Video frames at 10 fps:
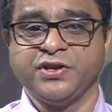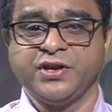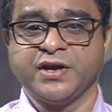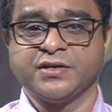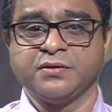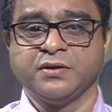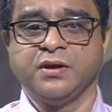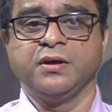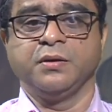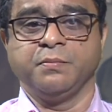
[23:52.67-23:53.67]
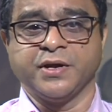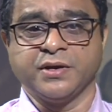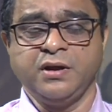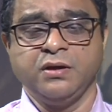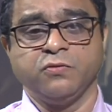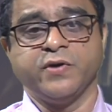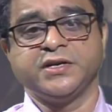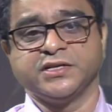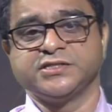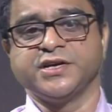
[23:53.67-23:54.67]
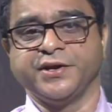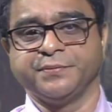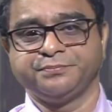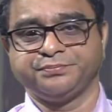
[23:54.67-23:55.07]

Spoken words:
integrated manner quite necessary.